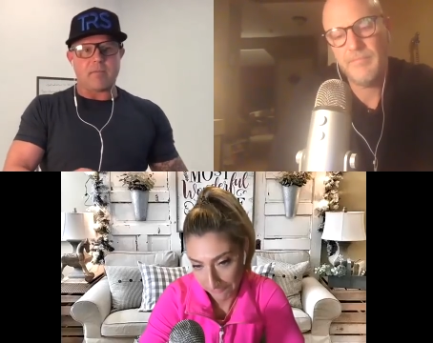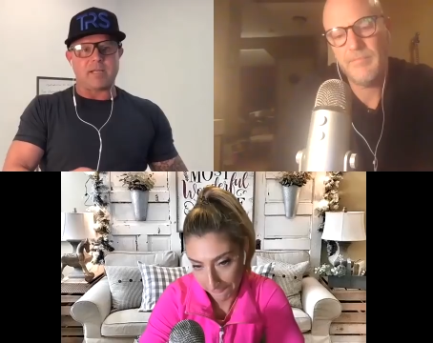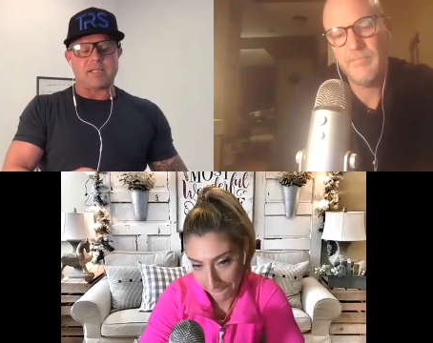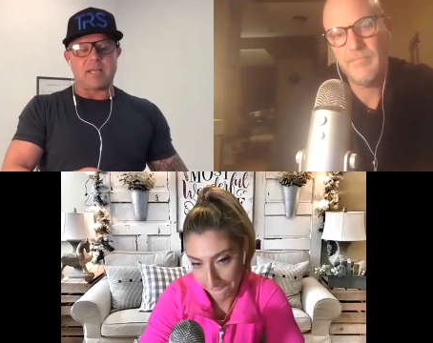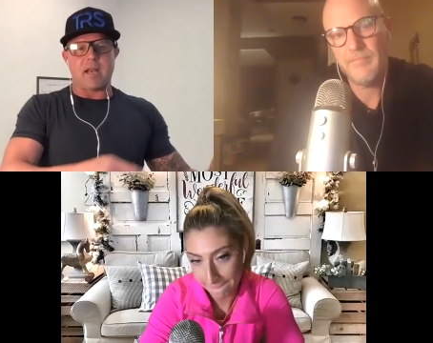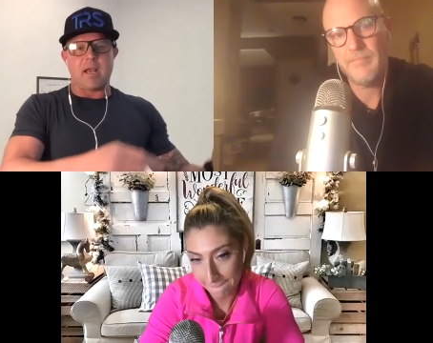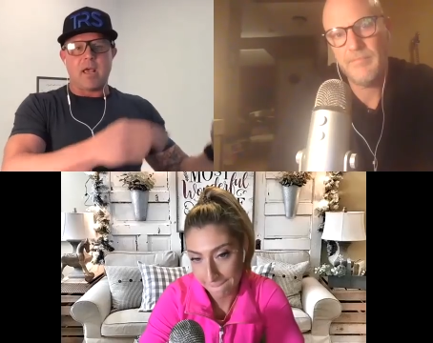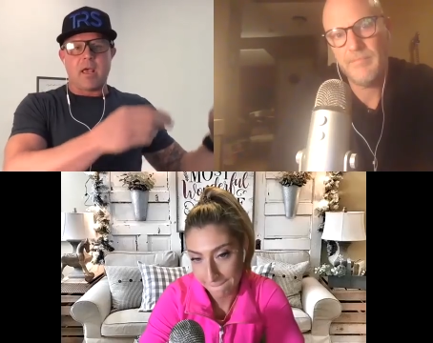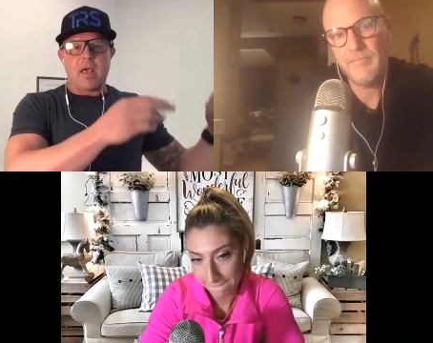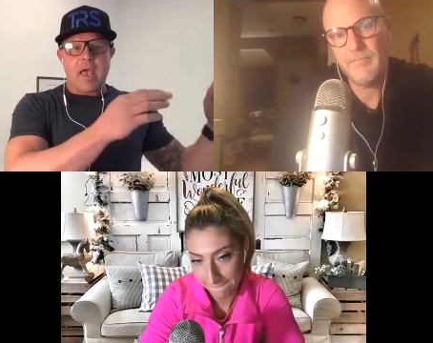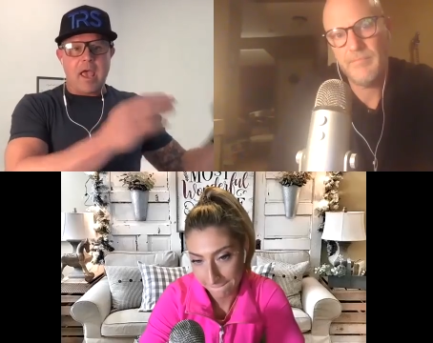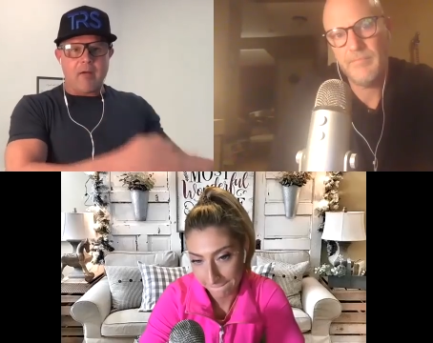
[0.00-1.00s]
Speaker 1: It means that
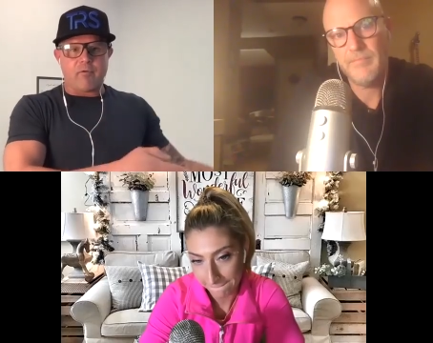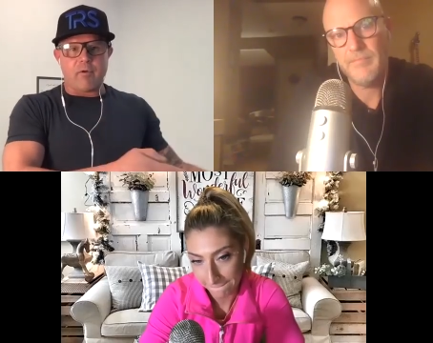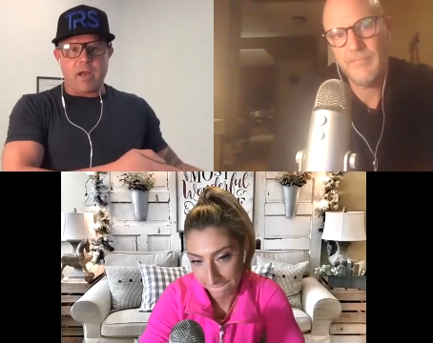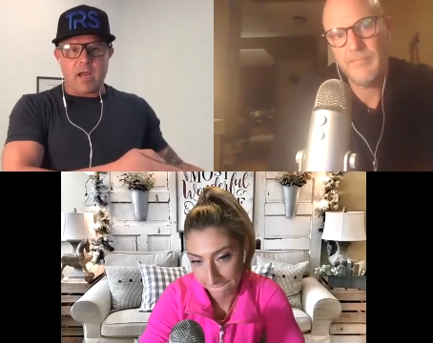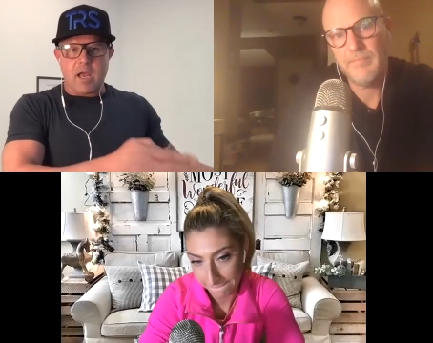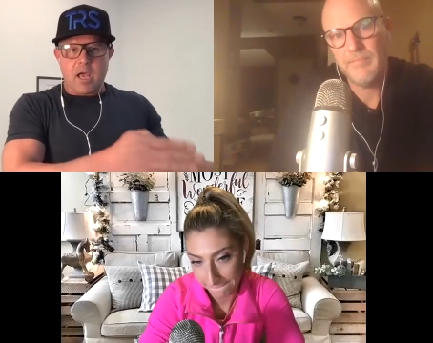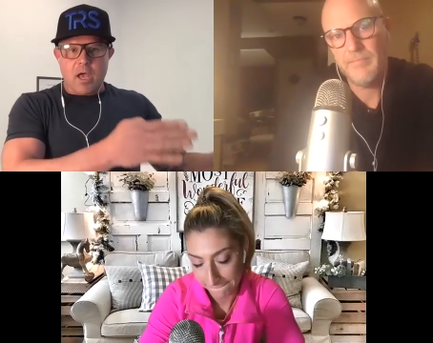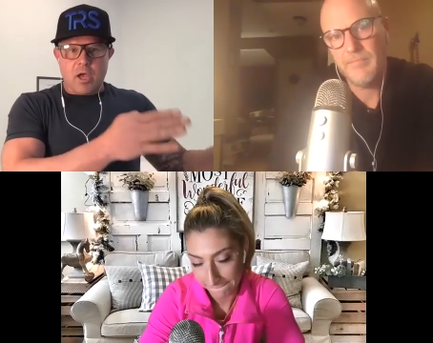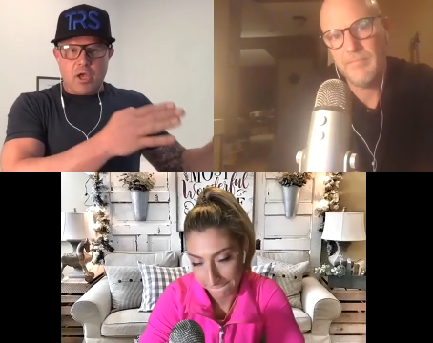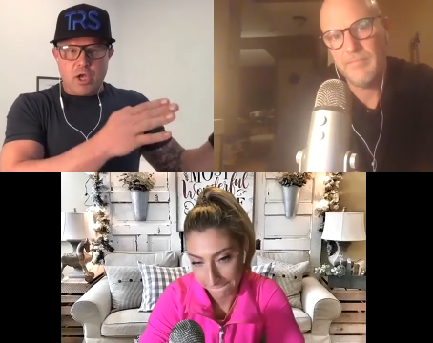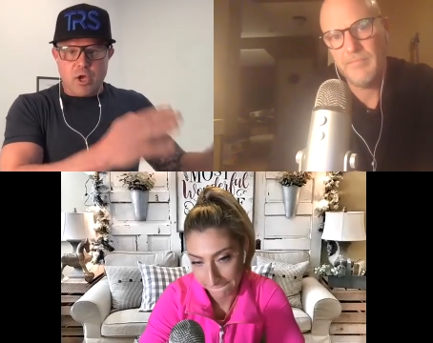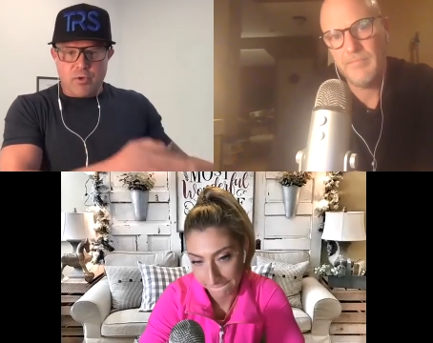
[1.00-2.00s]
every
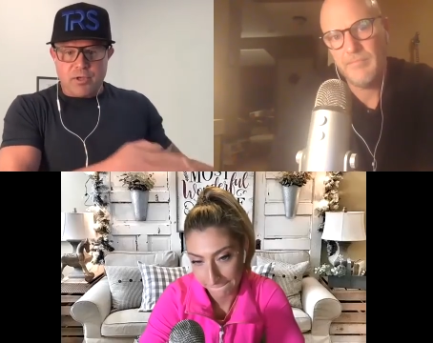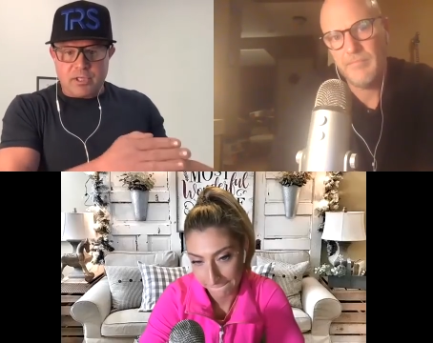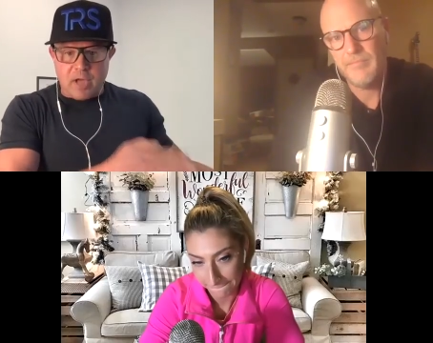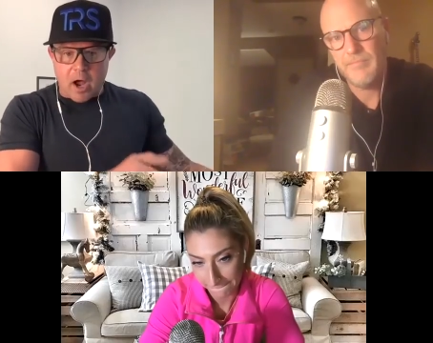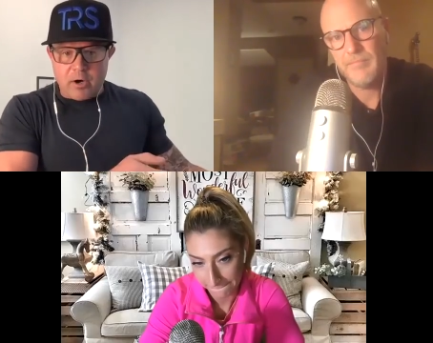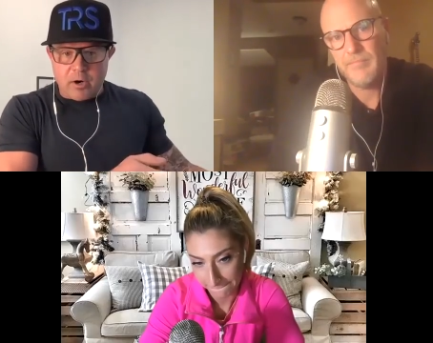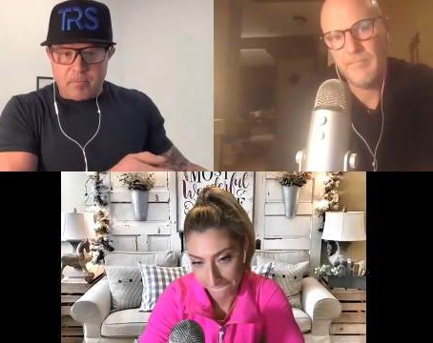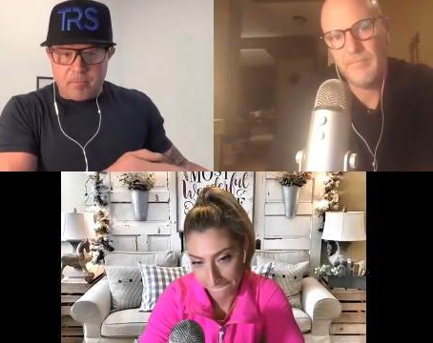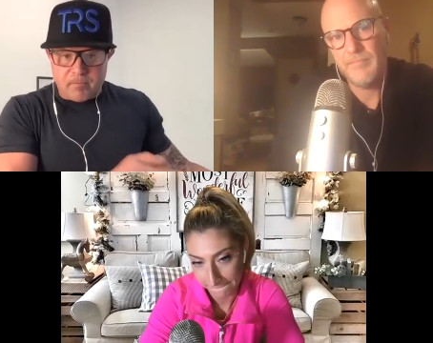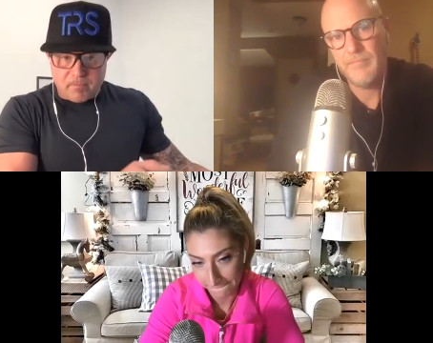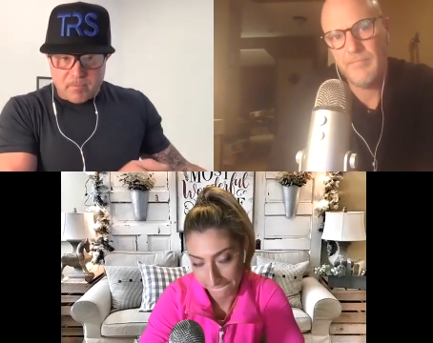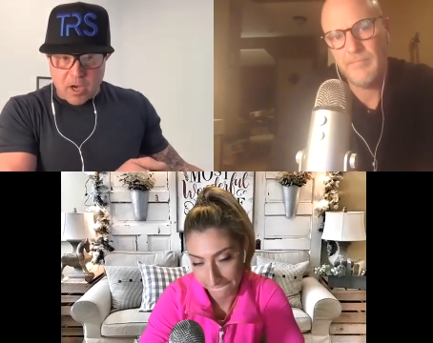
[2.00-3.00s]
youth soccer
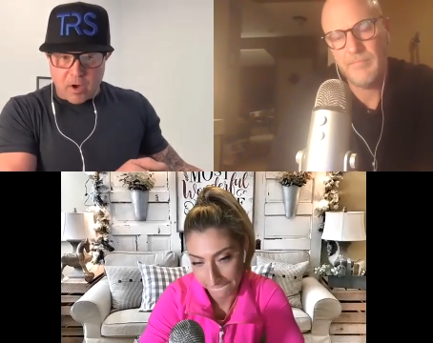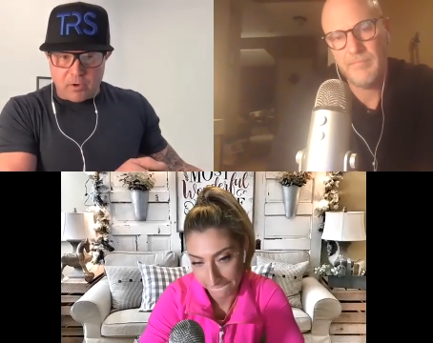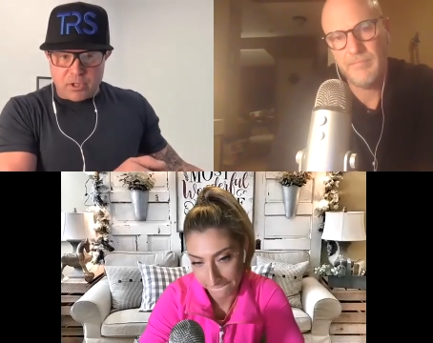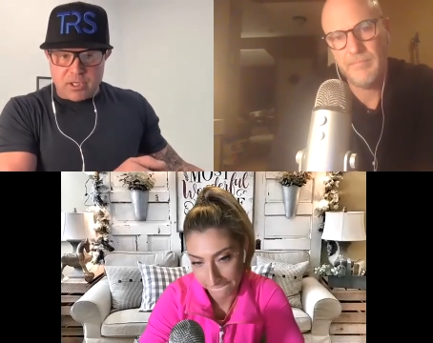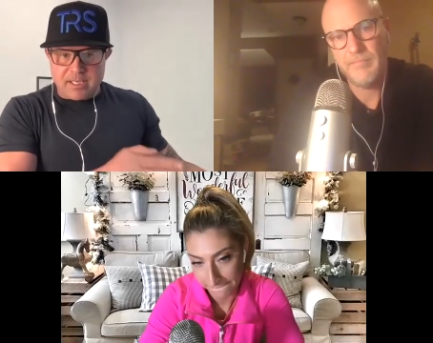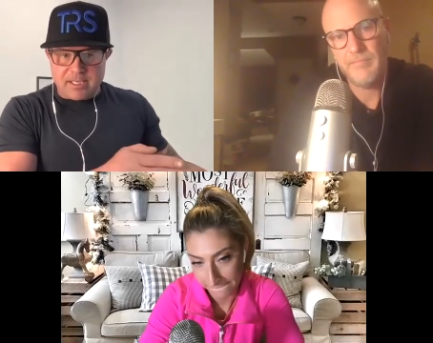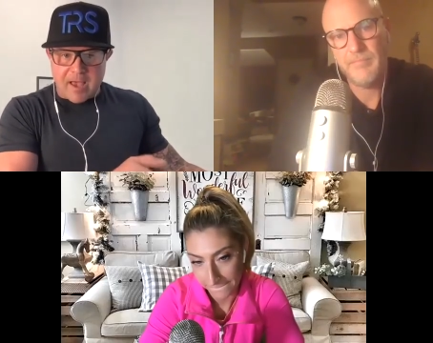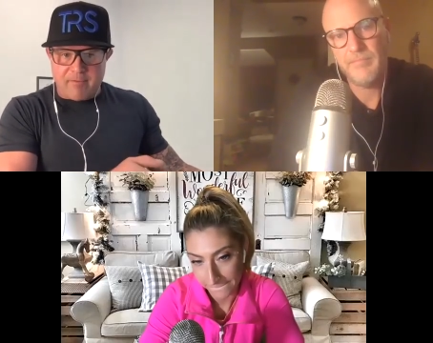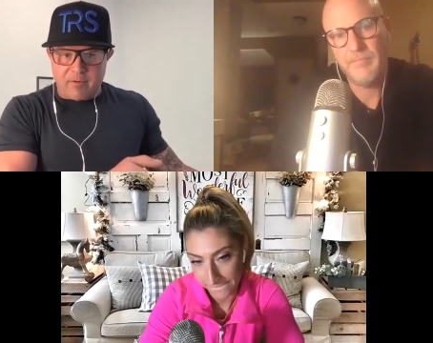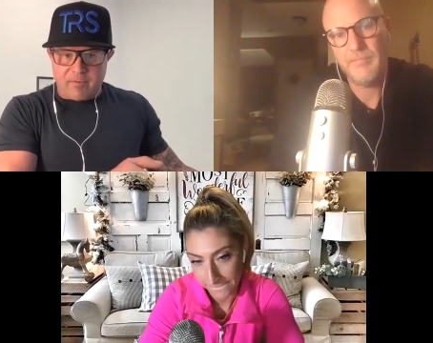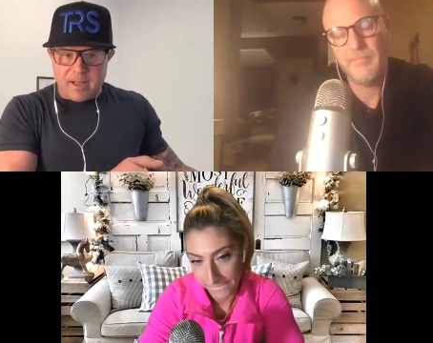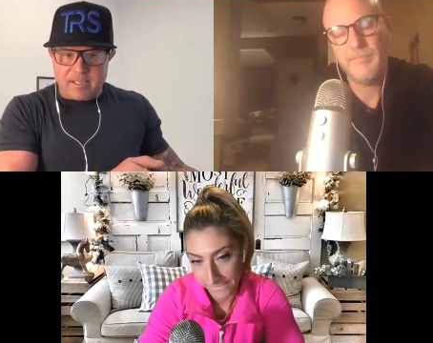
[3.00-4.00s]
coach needs to
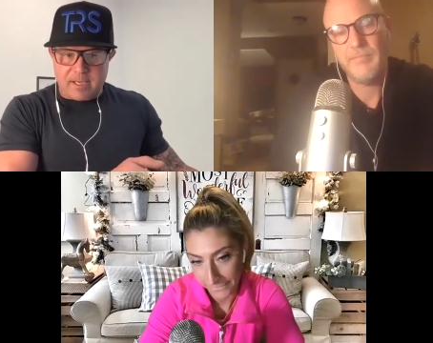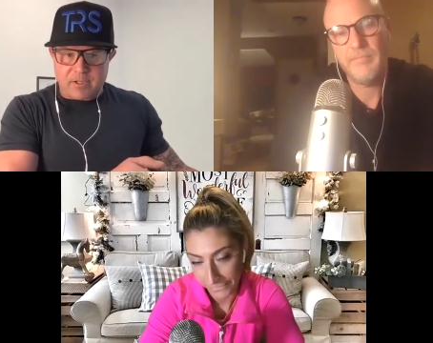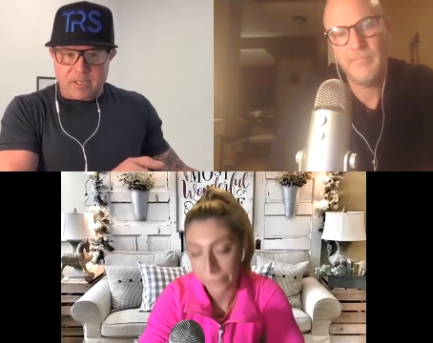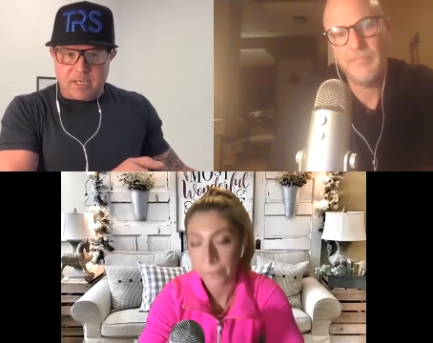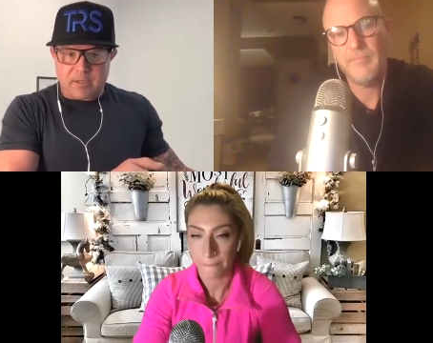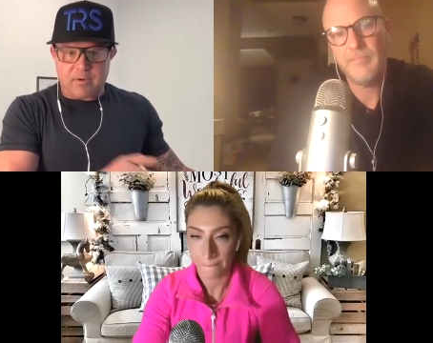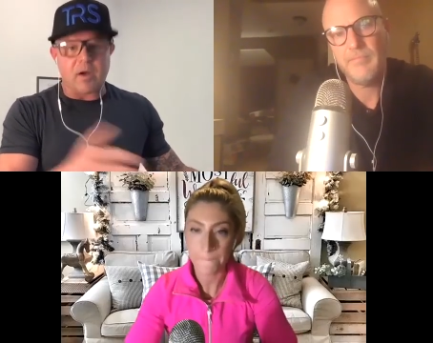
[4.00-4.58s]
have an advanced exercise